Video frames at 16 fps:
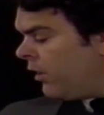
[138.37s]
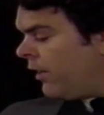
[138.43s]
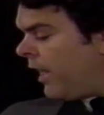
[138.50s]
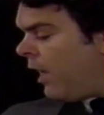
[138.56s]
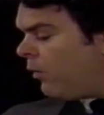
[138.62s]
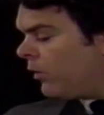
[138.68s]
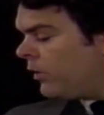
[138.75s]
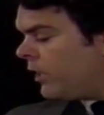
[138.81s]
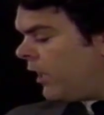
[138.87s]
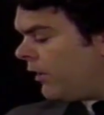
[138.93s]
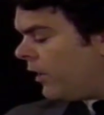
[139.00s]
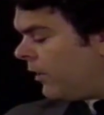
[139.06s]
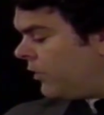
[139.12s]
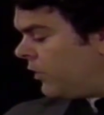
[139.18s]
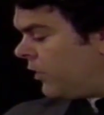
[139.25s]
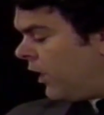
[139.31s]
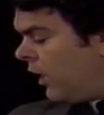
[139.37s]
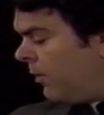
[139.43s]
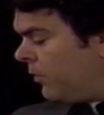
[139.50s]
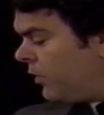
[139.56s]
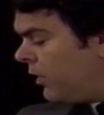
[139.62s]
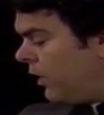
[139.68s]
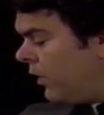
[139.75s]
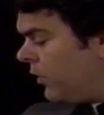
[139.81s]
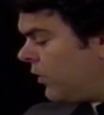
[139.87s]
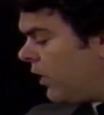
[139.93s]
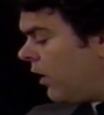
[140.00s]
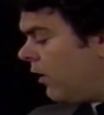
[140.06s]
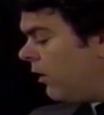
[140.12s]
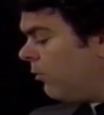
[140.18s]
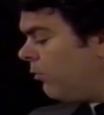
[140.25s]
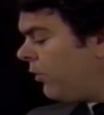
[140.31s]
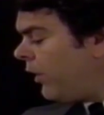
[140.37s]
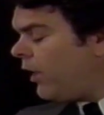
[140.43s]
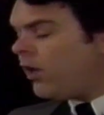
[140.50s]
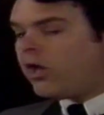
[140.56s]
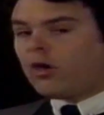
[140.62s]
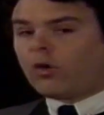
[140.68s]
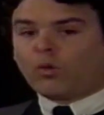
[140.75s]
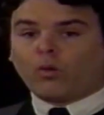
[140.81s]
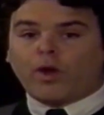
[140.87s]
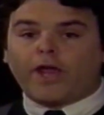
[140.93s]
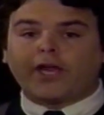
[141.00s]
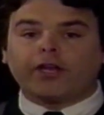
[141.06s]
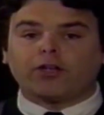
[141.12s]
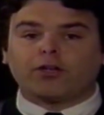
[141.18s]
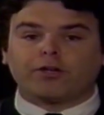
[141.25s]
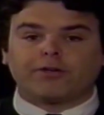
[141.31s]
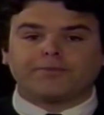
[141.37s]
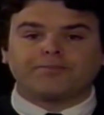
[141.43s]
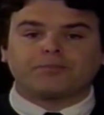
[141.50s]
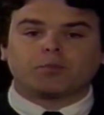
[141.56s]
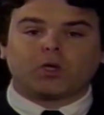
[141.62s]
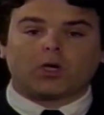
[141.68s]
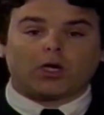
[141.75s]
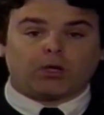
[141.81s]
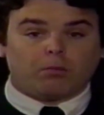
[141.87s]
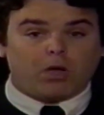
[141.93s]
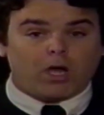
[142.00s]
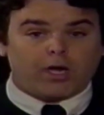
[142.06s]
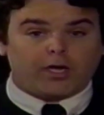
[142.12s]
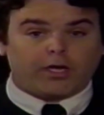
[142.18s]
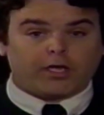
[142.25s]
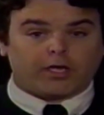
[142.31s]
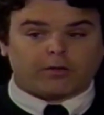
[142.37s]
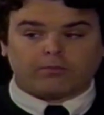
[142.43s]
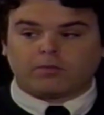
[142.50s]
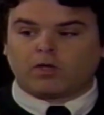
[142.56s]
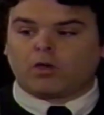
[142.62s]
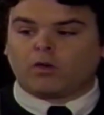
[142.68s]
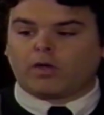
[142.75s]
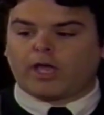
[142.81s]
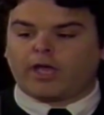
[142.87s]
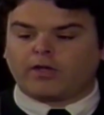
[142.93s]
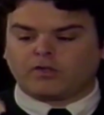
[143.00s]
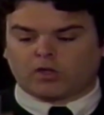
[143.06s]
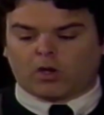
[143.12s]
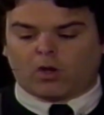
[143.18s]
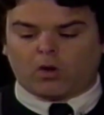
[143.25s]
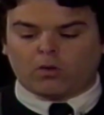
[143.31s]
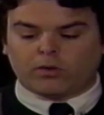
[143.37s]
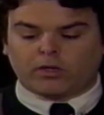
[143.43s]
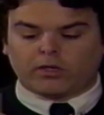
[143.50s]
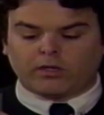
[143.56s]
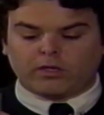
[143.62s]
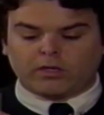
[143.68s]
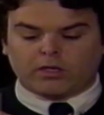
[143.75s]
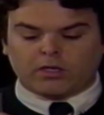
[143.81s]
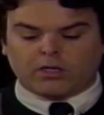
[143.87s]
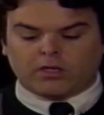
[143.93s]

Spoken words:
Now we'll take that same C scale and play it on a regular harmonica. Okay, it's a Hohner.